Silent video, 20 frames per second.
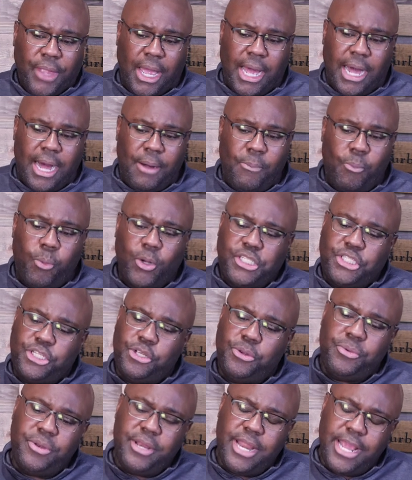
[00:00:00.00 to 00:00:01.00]
What's
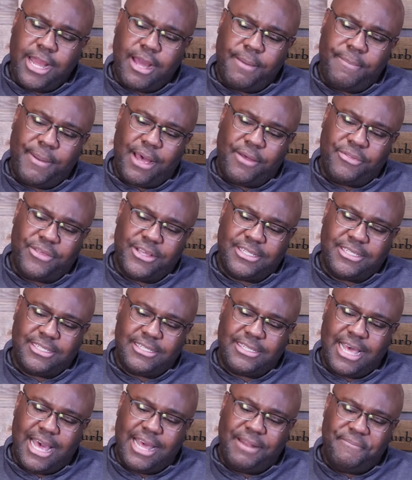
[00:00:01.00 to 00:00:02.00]
unique about this
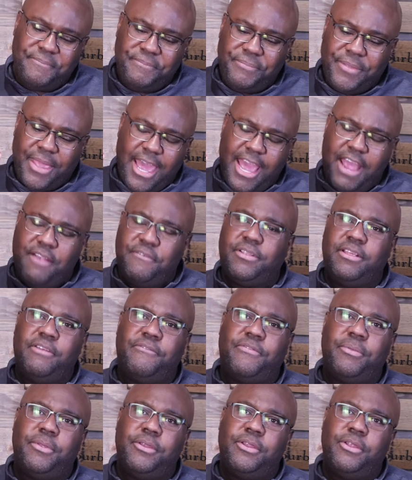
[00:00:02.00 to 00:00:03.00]
is that everything
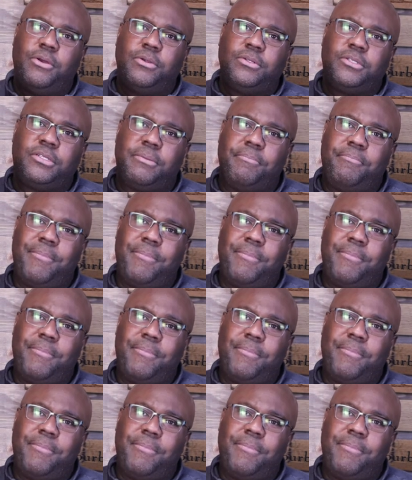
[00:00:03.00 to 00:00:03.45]
from the nose